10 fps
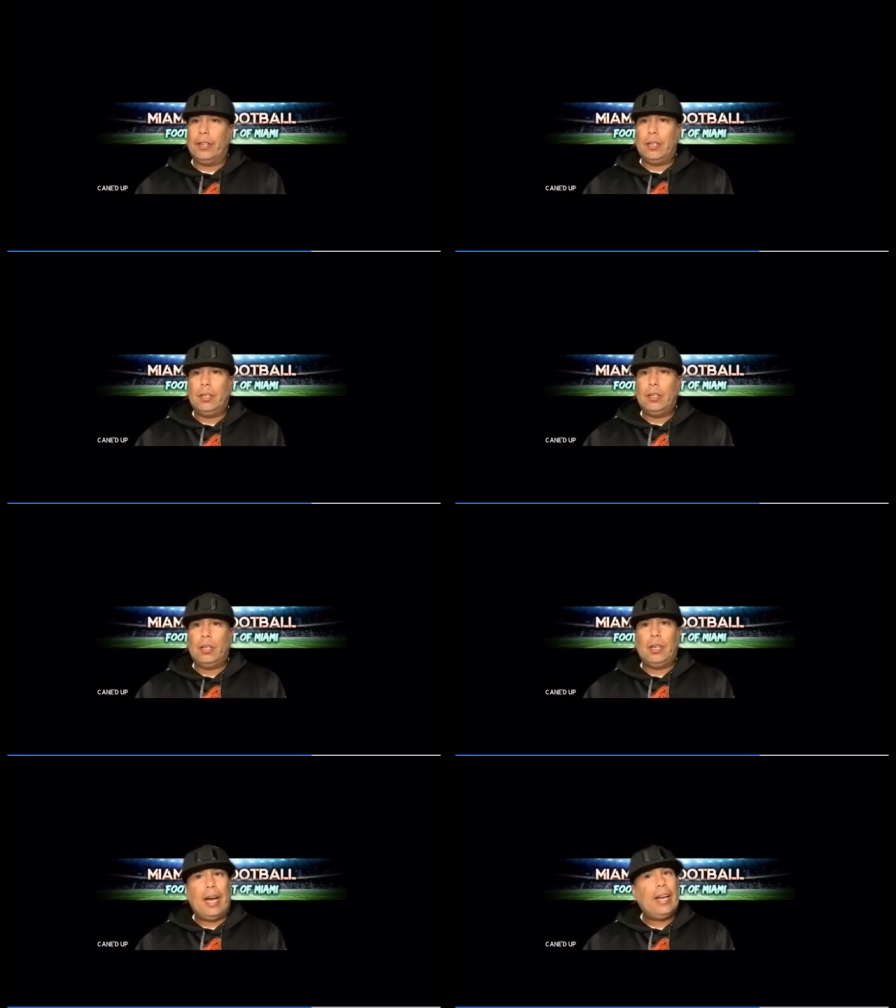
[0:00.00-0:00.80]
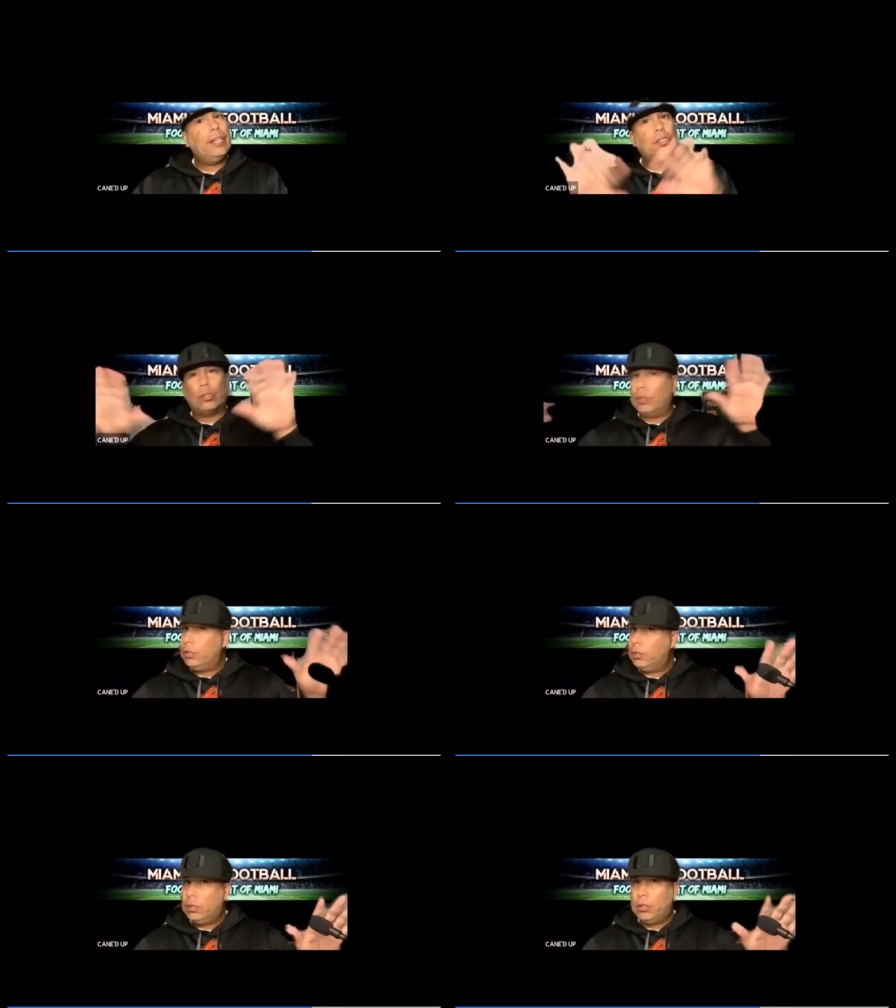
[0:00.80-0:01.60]
not history,
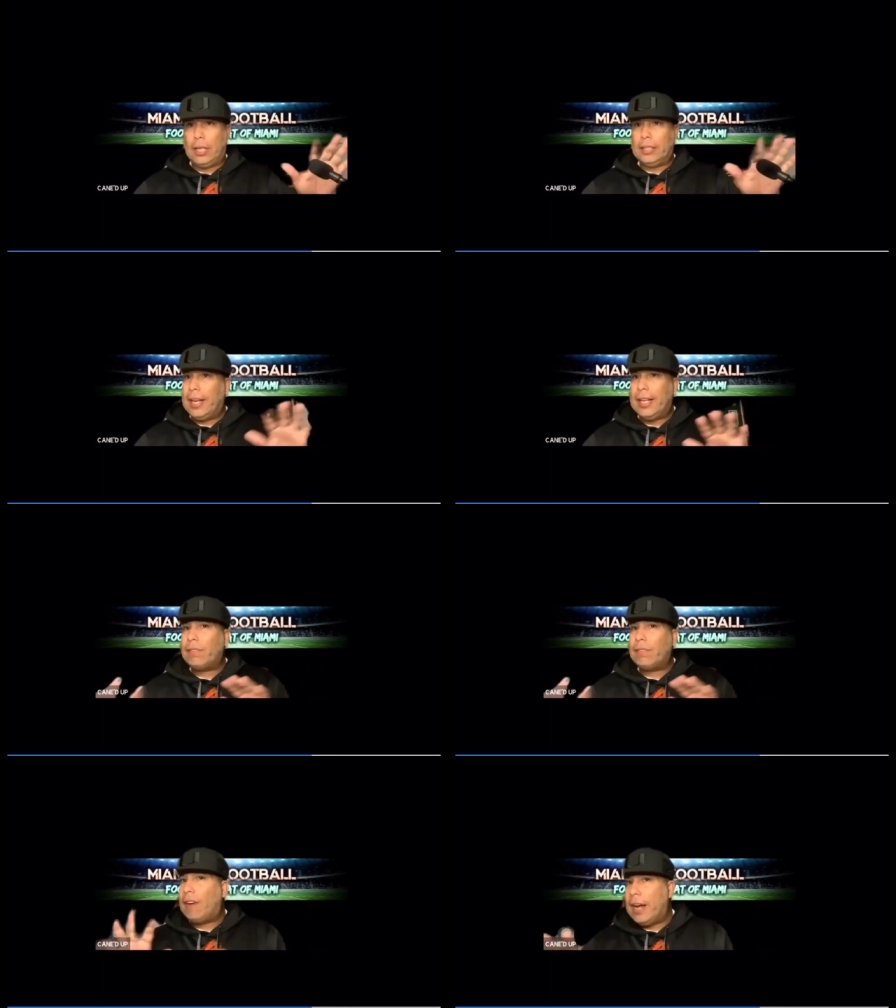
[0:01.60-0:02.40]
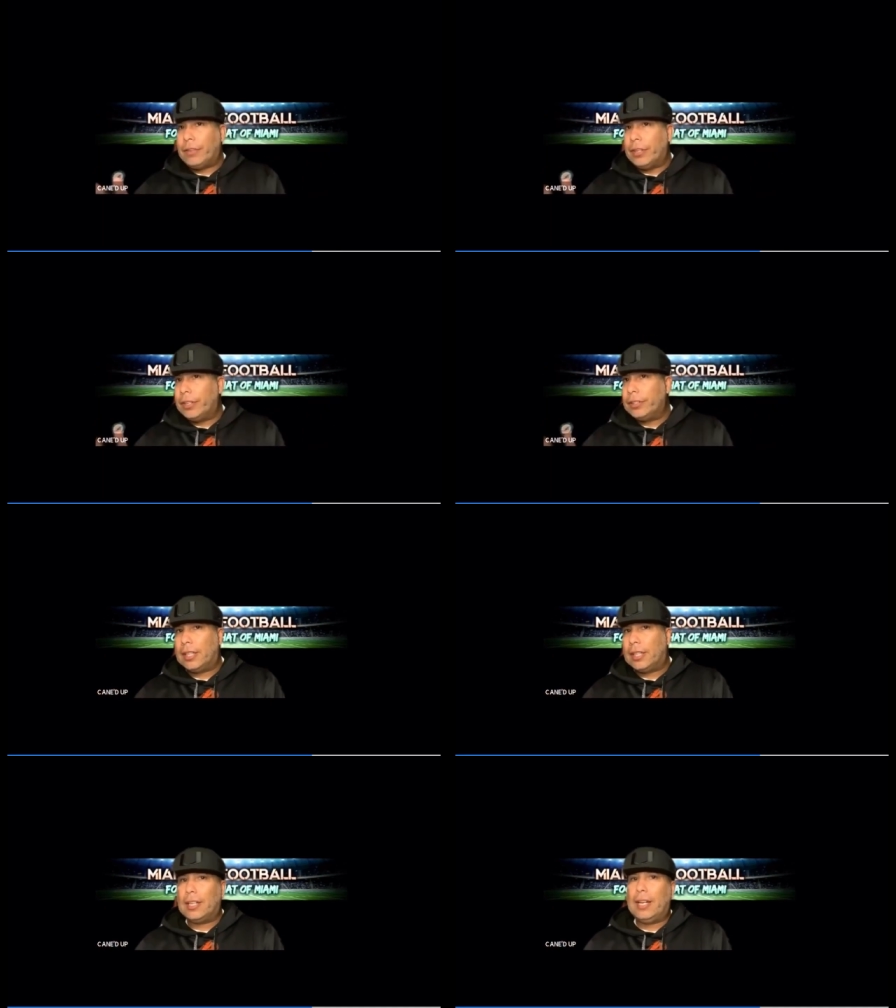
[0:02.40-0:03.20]
not the last five years, not the
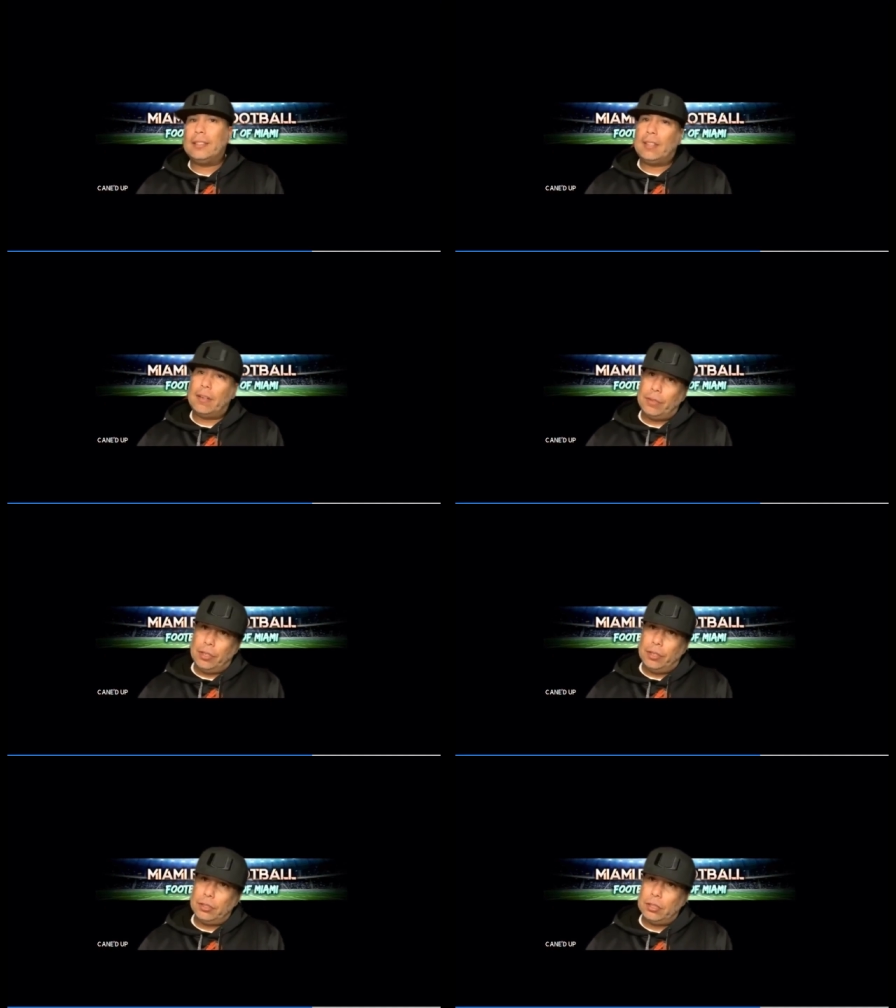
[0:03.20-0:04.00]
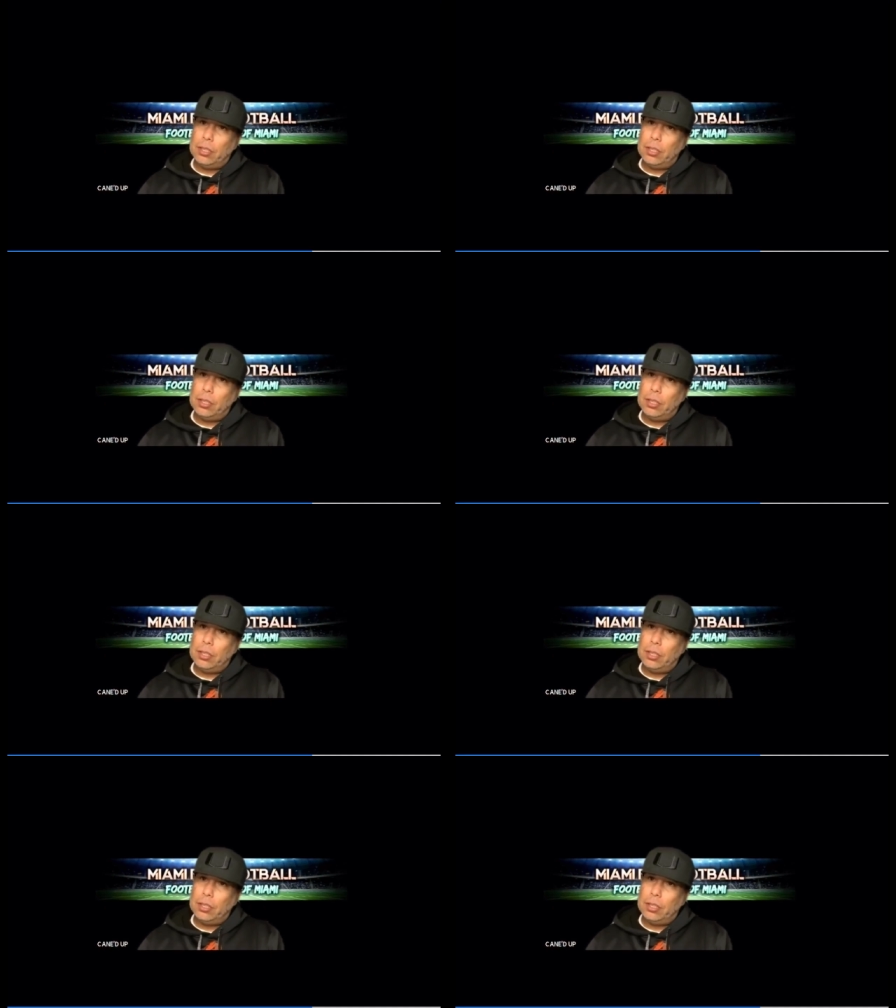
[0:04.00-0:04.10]
last seven years,